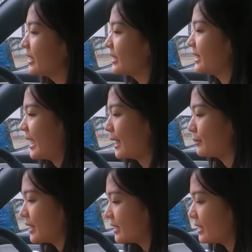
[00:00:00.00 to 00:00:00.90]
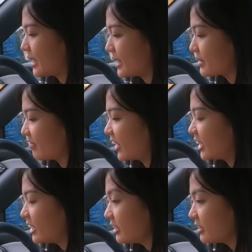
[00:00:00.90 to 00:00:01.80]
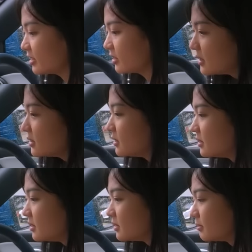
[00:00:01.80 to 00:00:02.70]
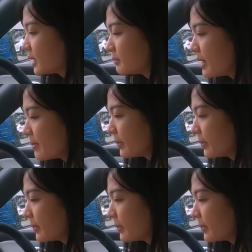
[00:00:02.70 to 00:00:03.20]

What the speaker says: the app that they have right here. Mana map.